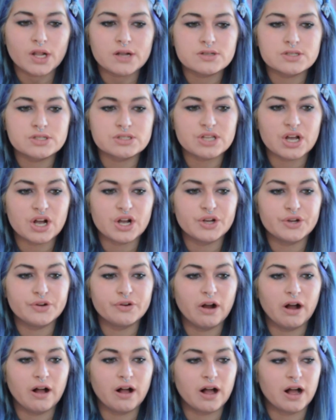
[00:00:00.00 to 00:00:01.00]

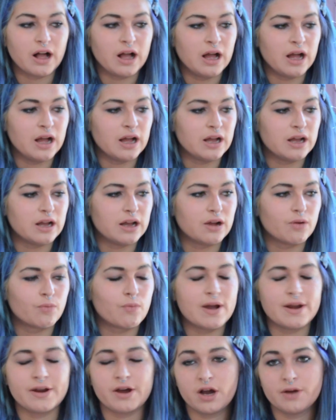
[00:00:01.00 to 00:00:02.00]
So
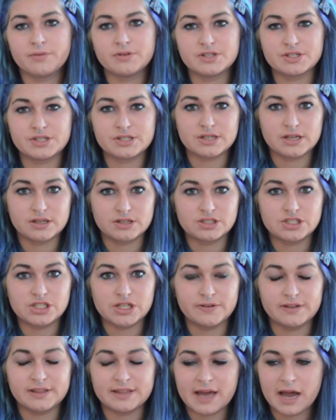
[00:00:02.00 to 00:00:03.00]
when I was
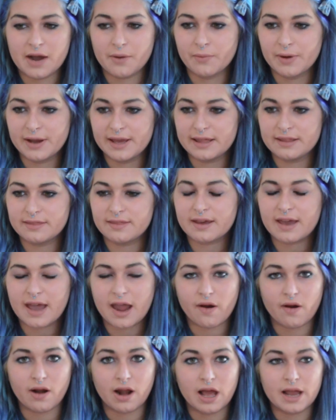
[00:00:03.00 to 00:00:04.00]
doing that with
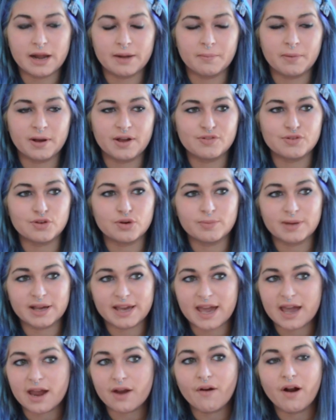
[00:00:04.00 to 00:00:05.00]
Caroline, my former
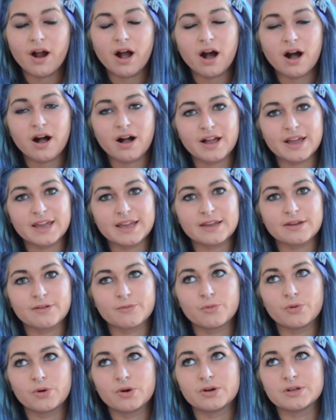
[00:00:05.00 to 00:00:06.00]
carer, I
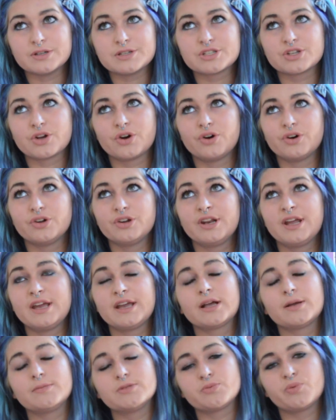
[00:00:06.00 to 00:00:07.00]
was on
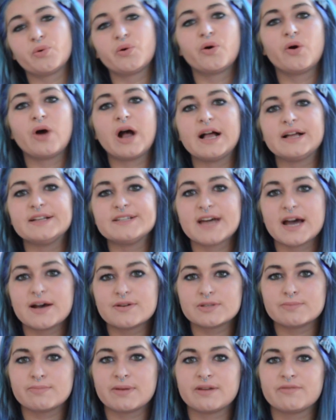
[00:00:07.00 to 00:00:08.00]
income support and
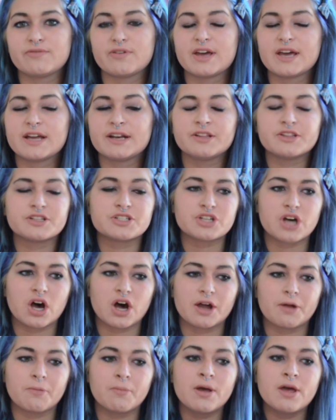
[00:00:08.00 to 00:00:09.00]
housing benefit, and at the
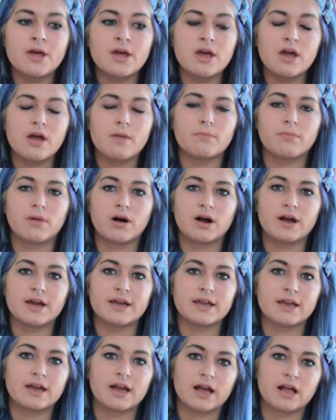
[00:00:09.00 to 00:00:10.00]
time
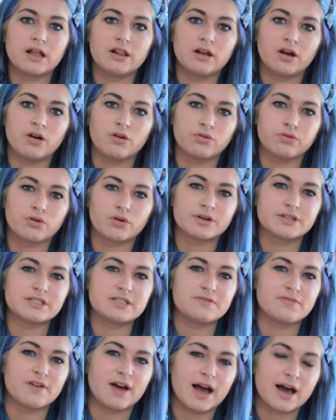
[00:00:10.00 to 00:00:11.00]
my
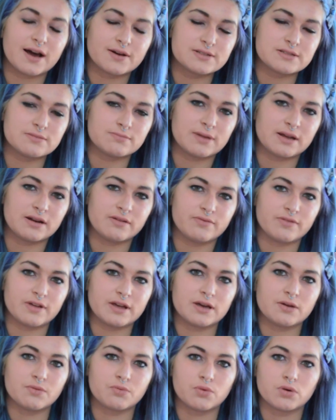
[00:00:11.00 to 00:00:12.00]
authority for housing
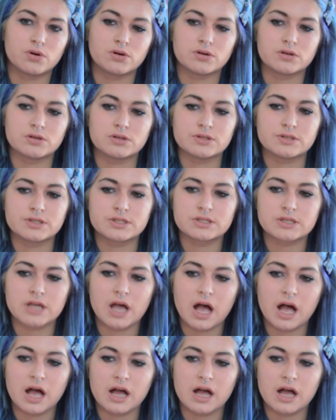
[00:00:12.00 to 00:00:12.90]
benefit was